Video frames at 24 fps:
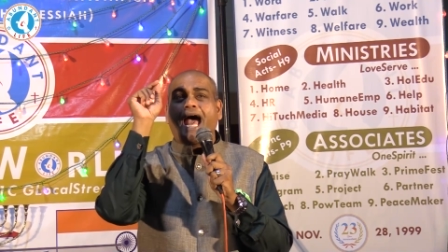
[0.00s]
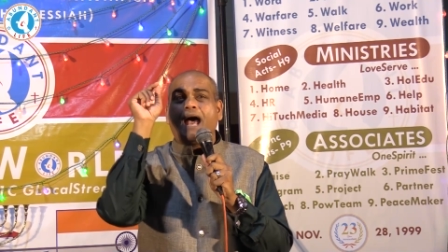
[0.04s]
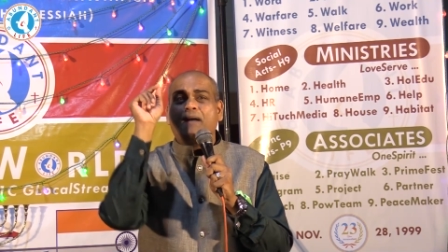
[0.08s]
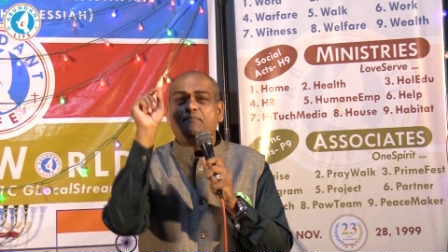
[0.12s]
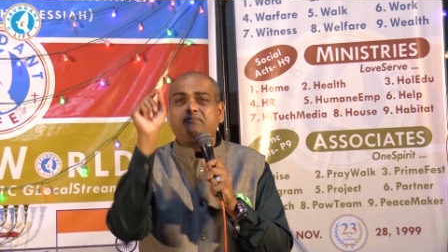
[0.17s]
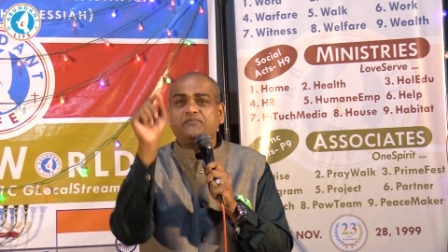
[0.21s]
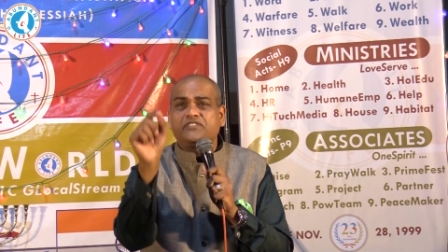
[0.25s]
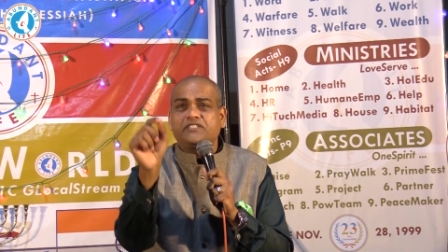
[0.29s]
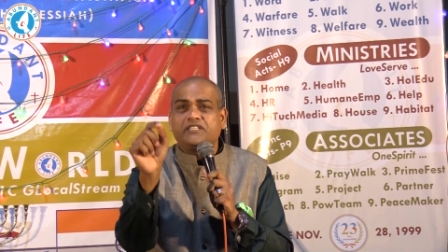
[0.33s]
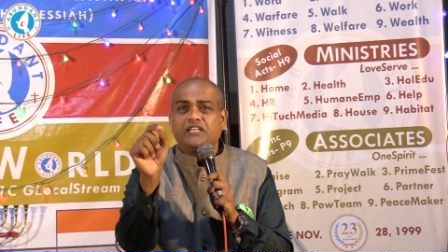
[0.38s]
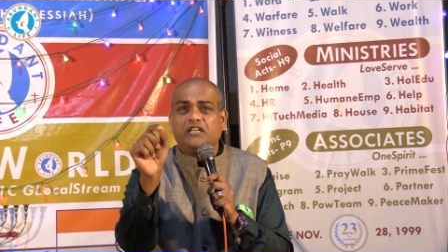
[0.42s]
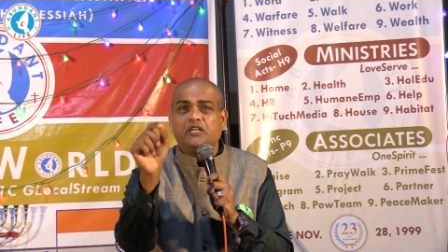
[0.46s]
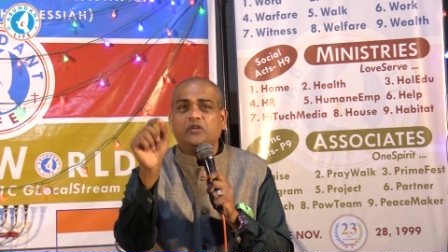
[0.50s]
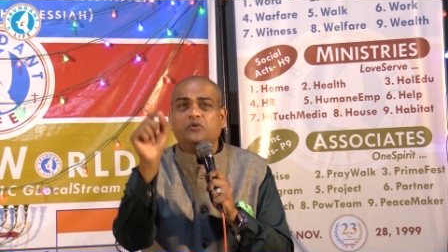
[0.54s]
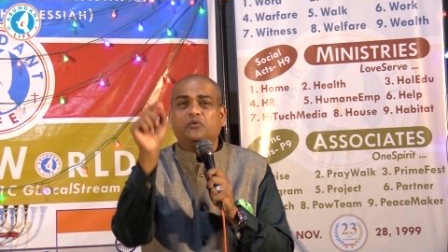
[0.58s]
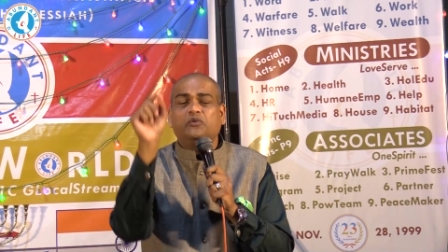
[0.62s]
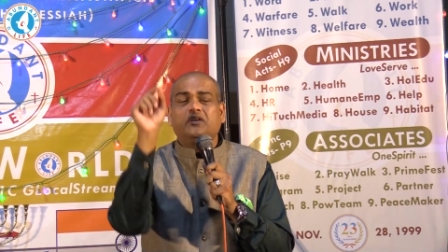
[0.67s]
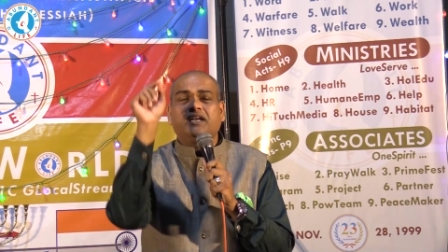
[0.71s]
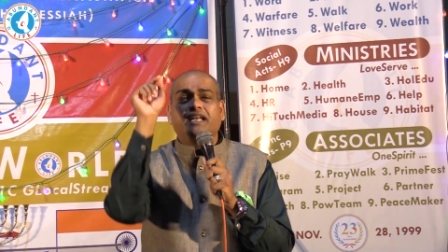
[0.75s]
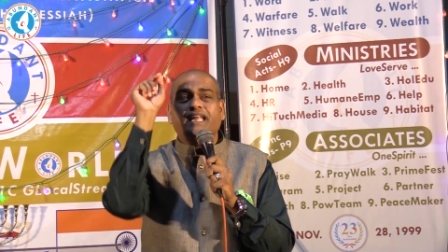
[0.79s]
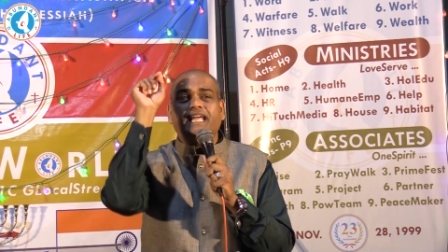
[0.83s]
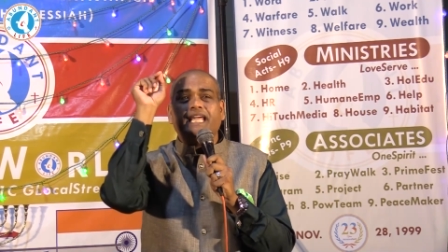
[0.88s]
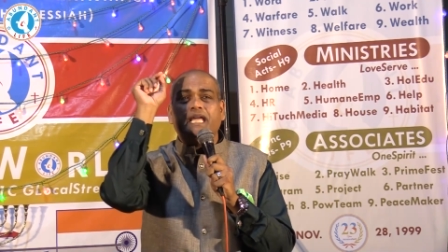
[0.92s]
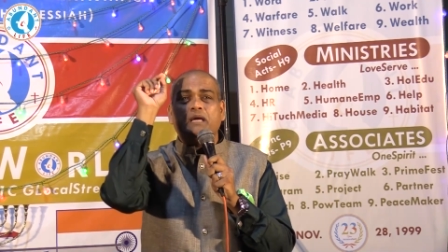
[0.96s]

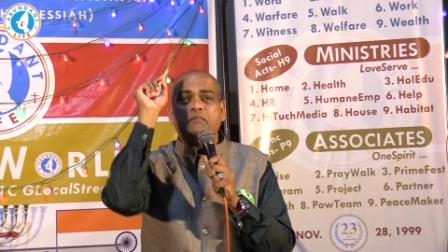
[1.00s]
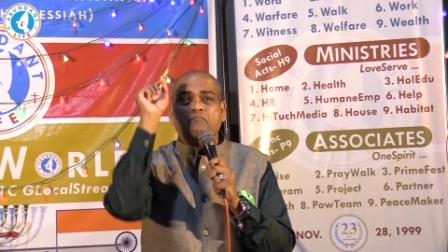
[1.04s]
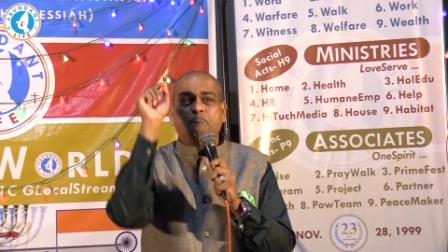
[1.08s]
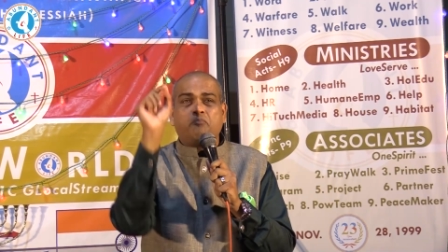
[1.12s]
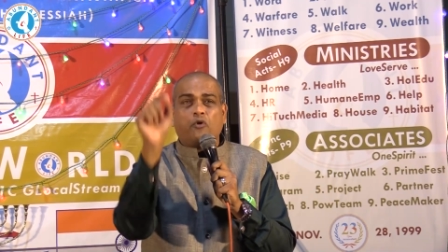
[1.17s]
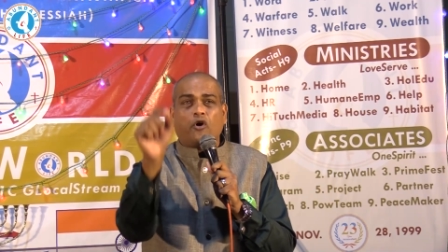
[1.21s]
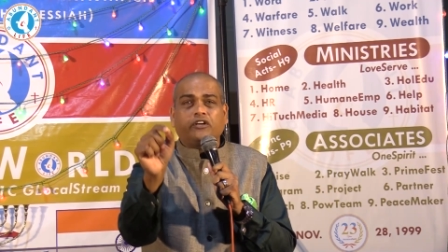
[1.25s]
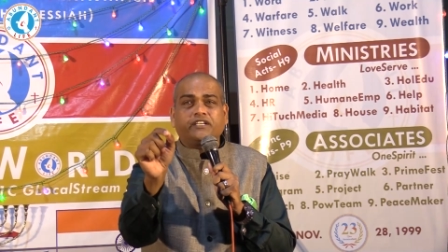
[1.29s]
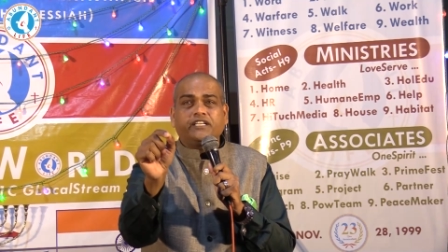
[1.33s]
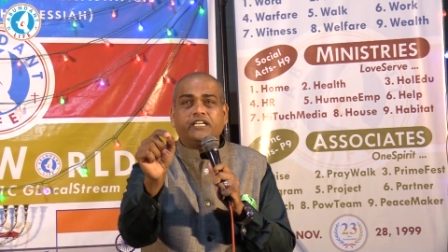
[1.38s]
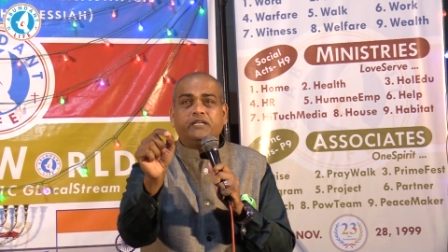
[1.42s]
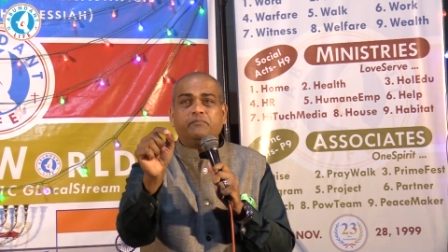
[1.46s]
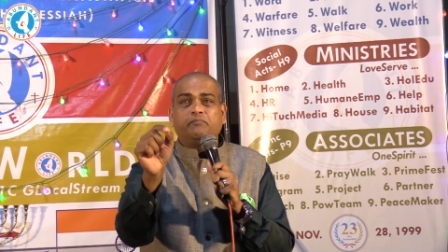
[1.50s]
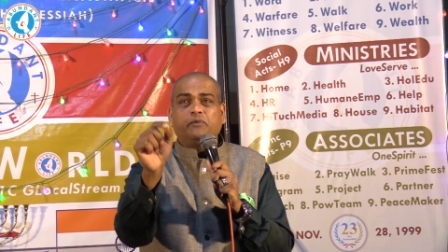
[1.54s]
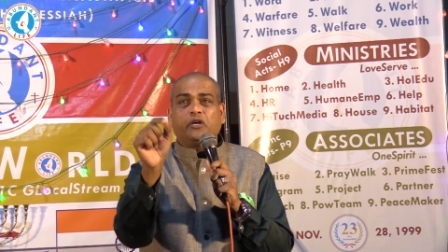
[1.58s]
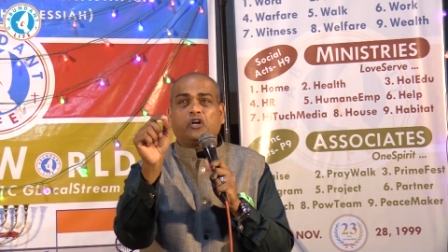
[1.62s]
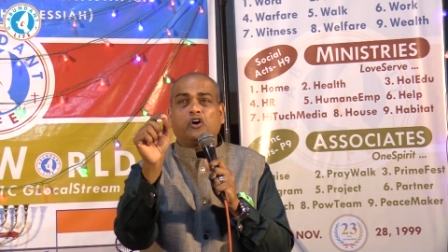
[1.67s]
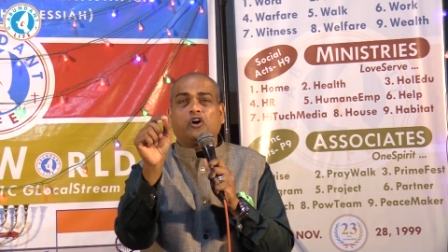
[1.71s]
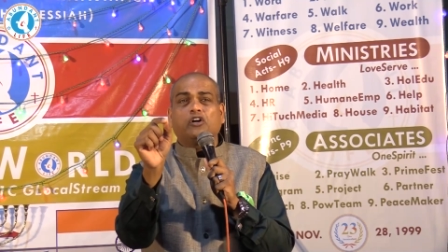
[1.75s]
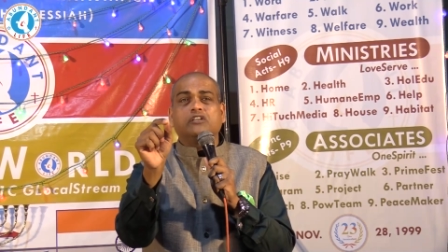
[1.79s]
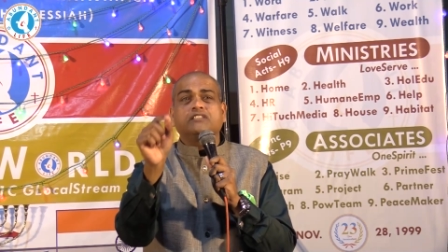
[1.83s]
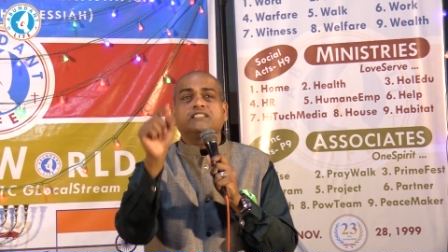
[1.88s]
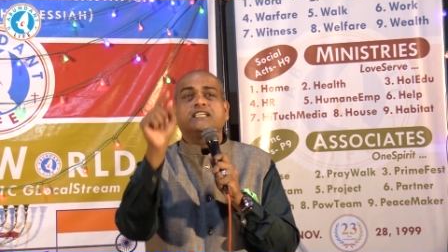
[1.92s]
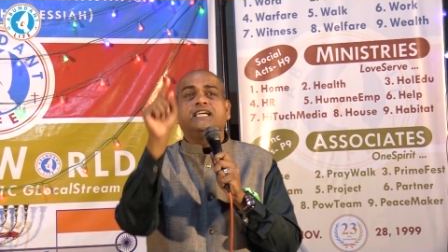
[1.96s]
absolutely important
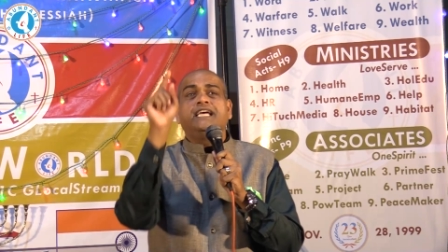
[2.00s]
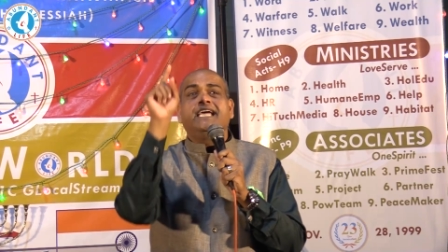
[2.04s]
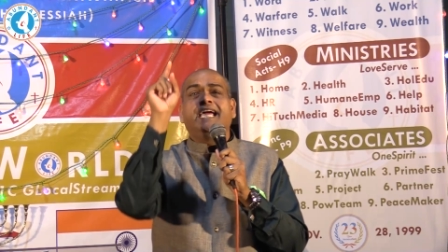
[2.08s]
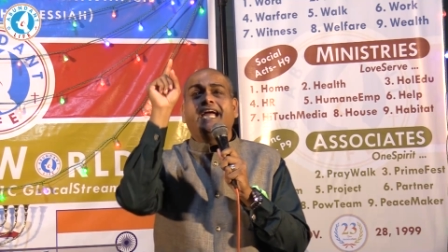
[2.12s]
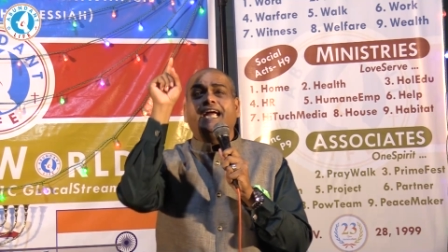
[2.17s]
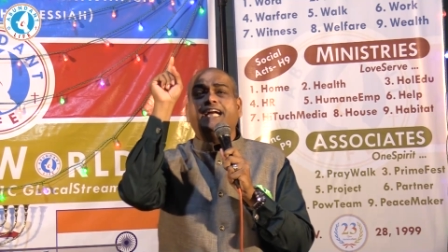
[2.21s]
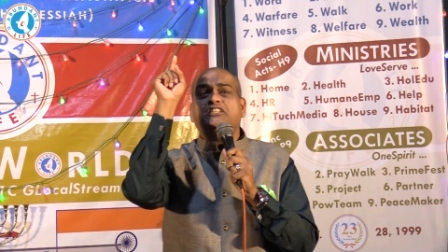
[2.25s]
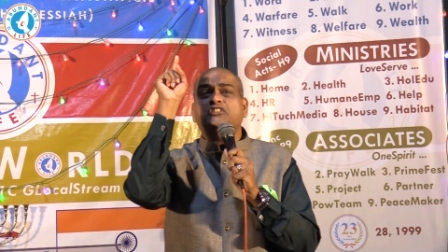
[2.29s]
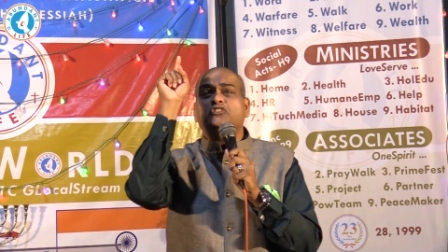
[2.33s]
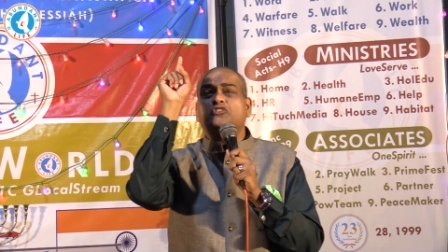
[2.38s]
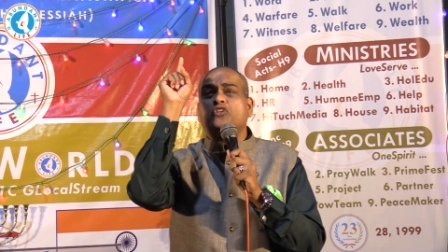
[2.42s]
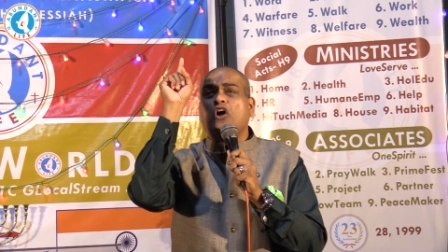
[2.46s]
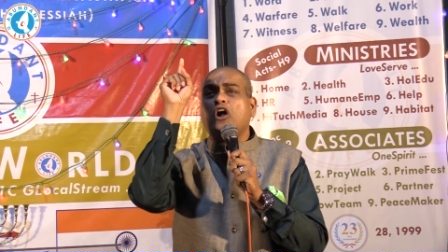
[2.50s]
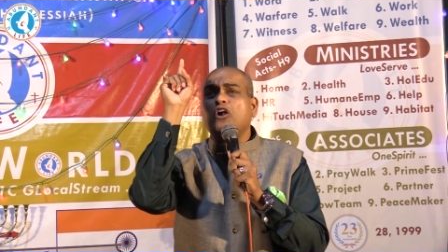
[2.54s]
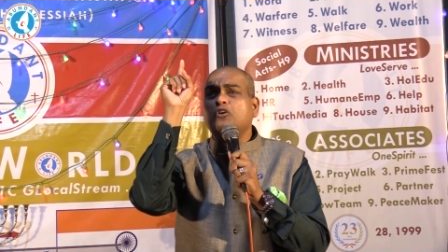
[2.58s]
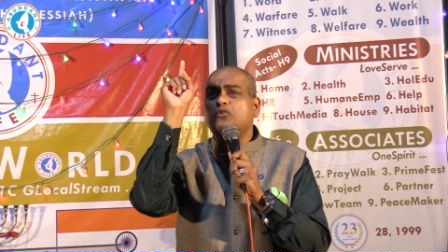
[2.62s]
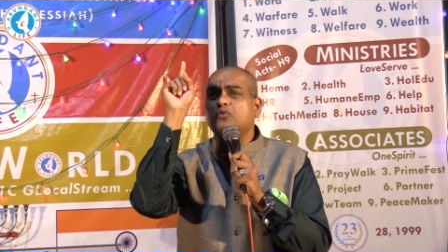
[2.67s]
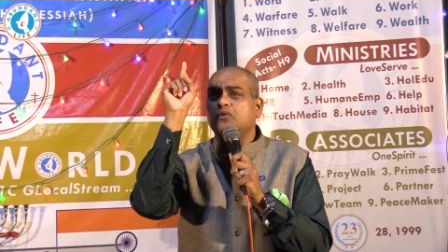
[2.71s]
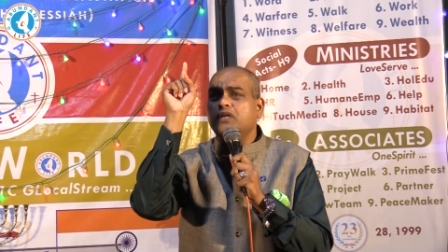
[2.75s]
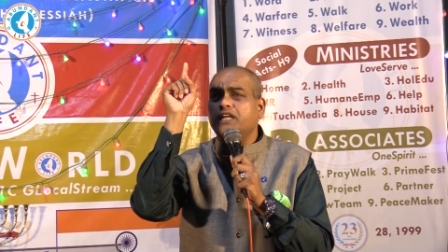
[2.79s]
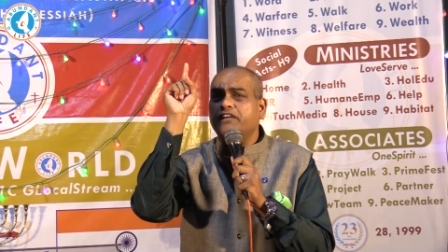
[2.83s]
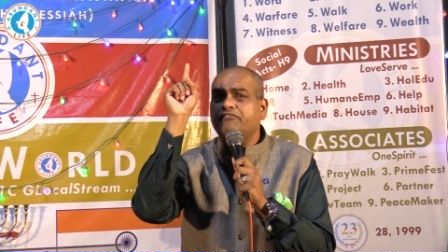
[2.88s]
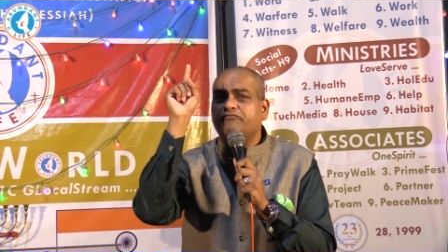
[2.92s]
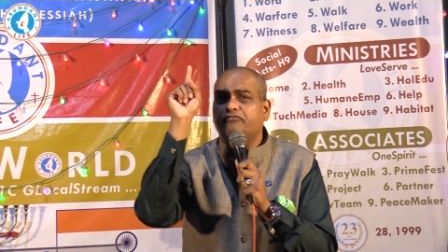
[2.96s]
because it's
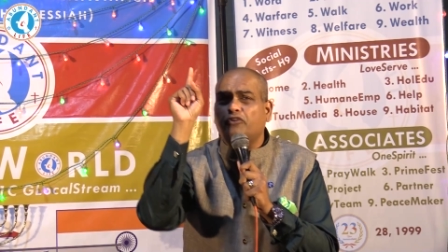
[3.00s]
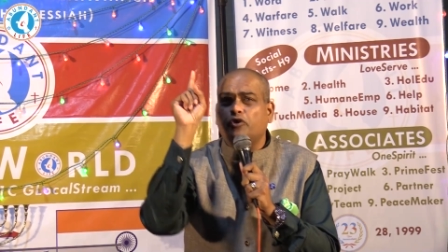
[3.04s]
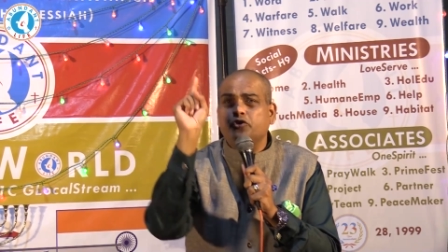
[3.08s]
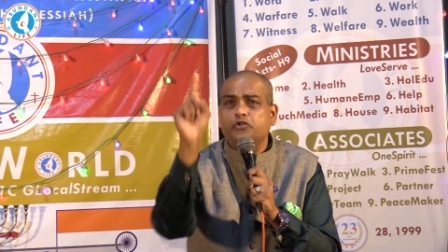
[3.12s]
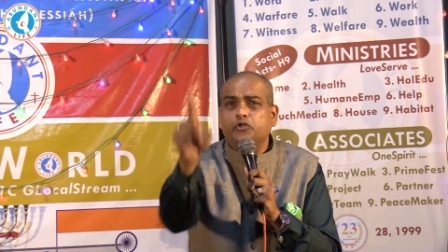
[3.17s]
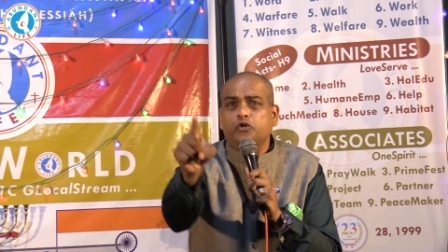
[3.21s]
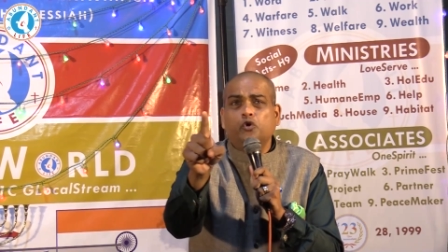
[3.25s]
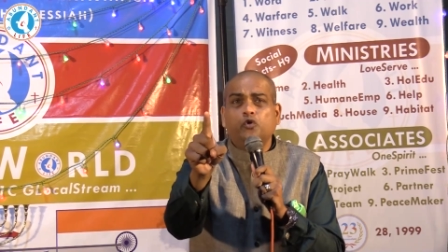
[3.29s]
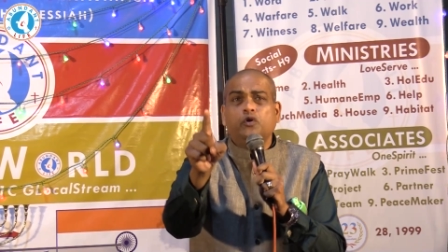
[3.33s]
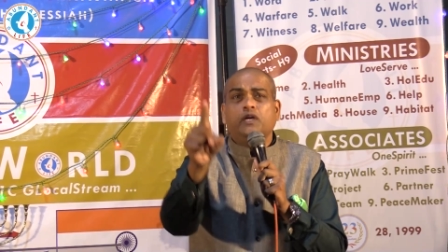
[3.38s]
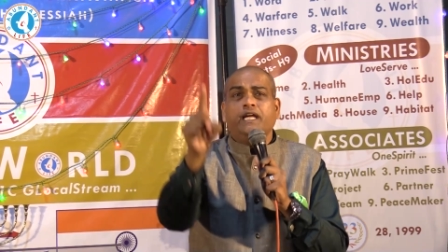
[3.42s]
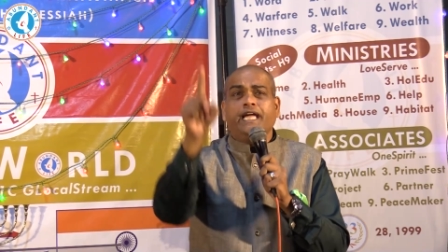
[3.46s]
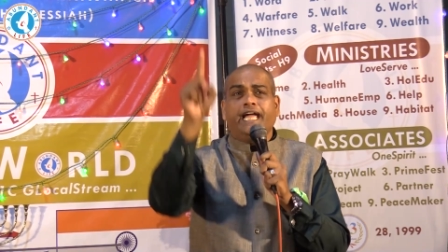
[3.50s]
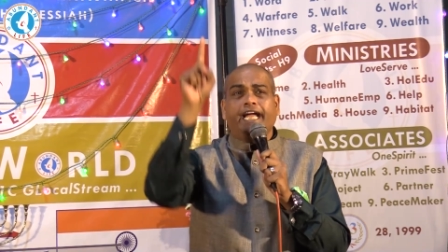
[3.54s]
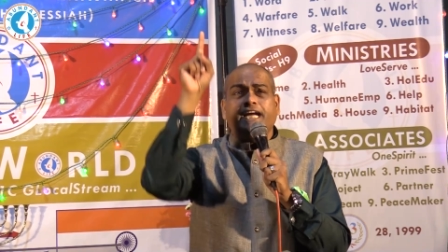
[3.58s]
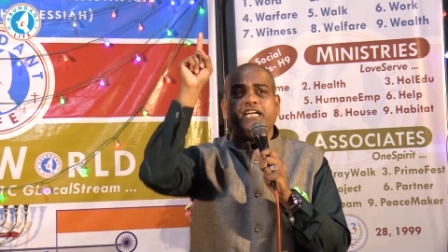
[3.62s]
not only for you,